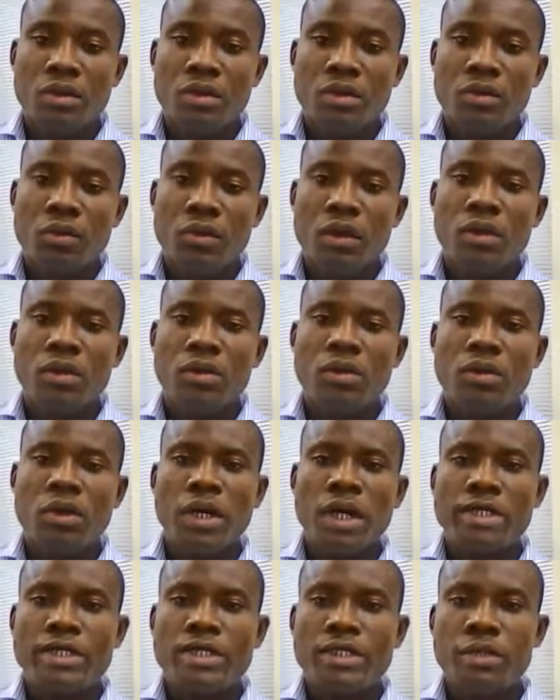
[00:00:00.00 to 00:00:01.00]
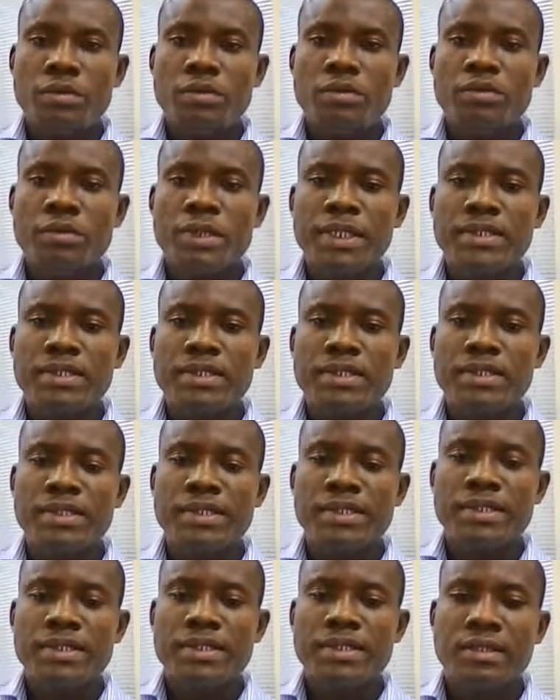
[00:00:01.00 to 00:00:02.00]
Well, adopt
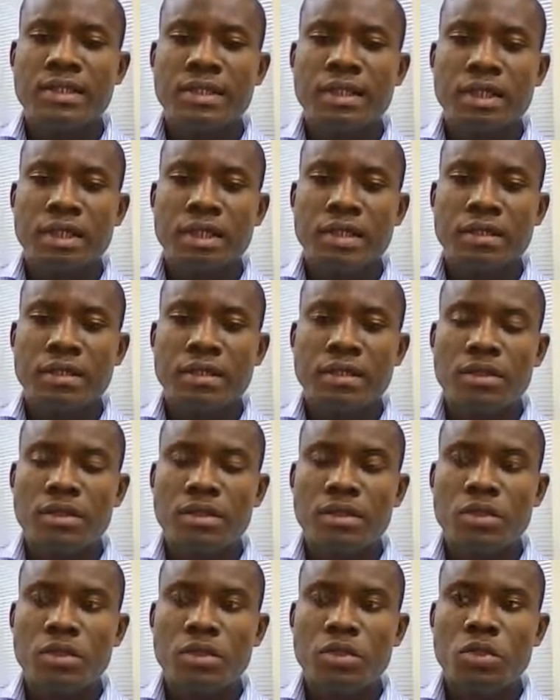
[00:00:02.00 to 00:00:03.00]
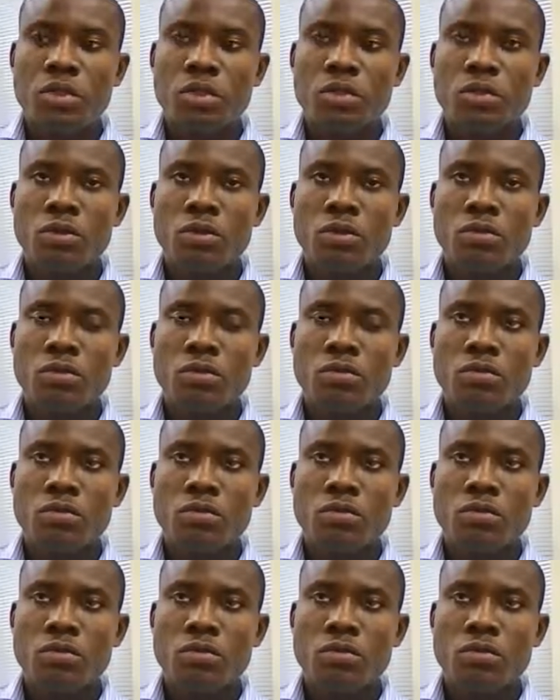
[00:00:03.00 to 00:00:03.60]
means to